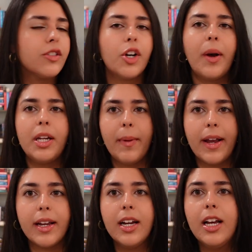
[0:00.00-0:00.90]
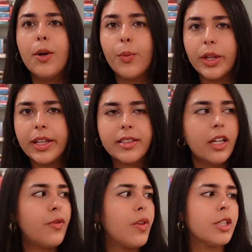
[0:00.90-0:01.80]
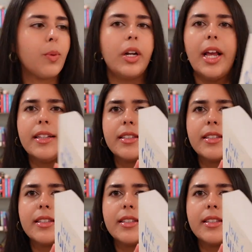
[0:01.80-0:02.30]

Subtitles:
So anyway, really excited for this one.